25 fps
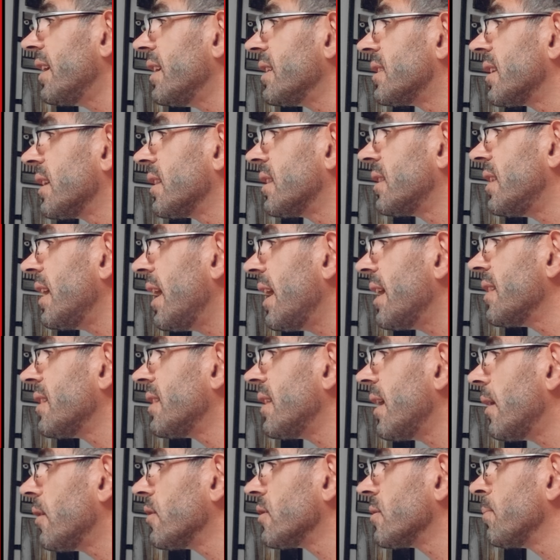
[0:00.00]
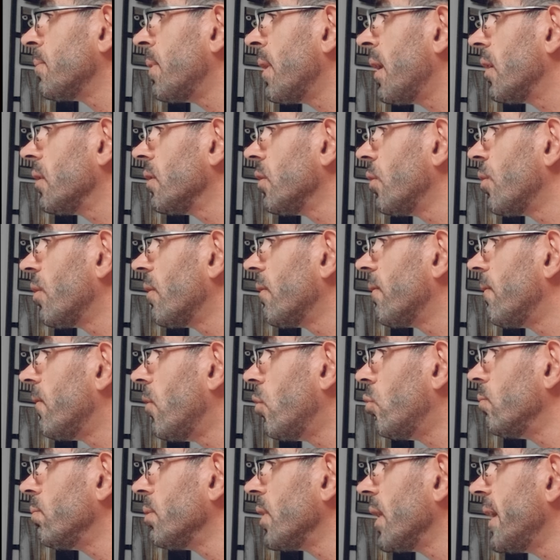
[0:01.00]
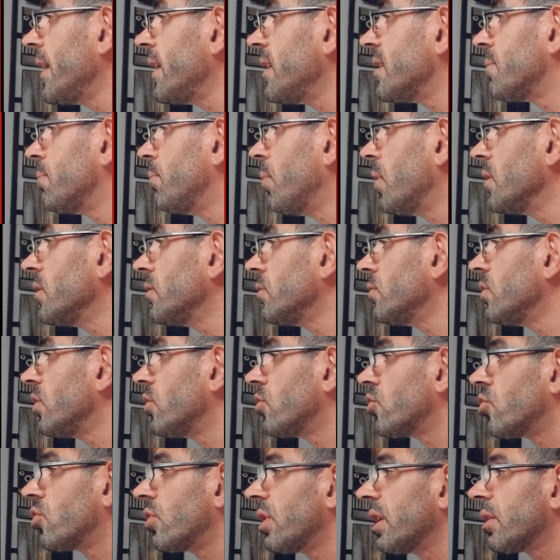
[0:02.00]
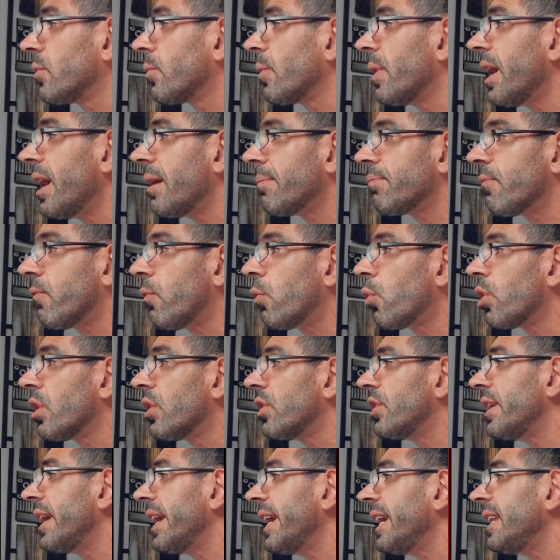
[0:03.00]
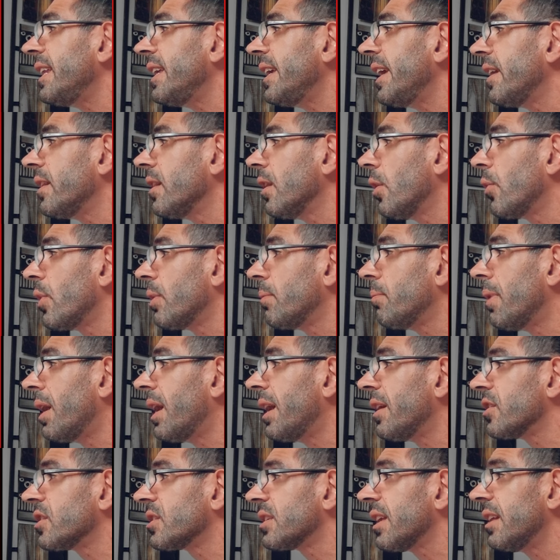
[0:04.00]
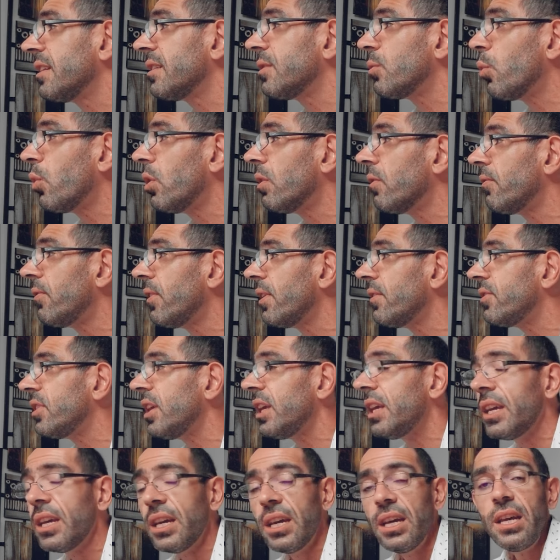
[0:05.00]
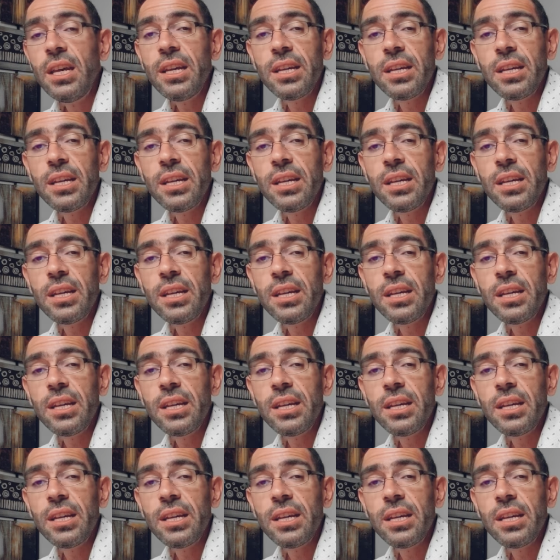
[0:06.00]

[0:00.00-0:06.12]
It's a 10,000 pound load of foam plates bundled in shrink wrap, 488 loaded miles at $1,250.